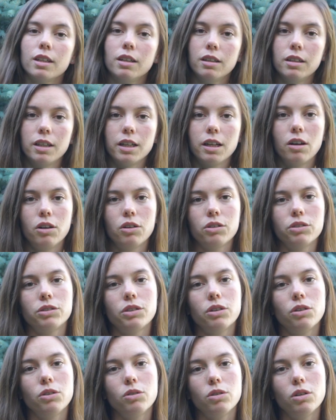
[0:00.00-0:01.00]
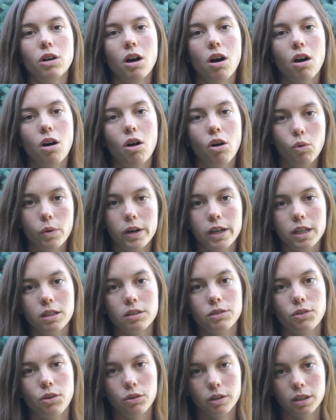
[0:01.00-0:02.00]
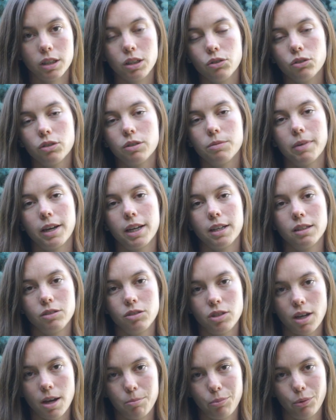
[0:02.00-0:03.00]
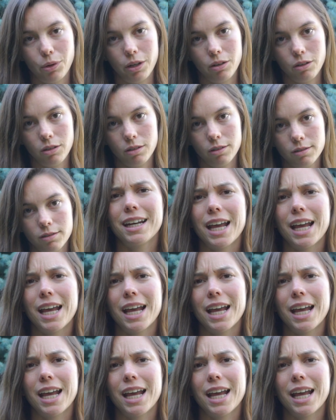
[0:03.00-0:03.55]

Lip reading: And I also always only used my JetBoil.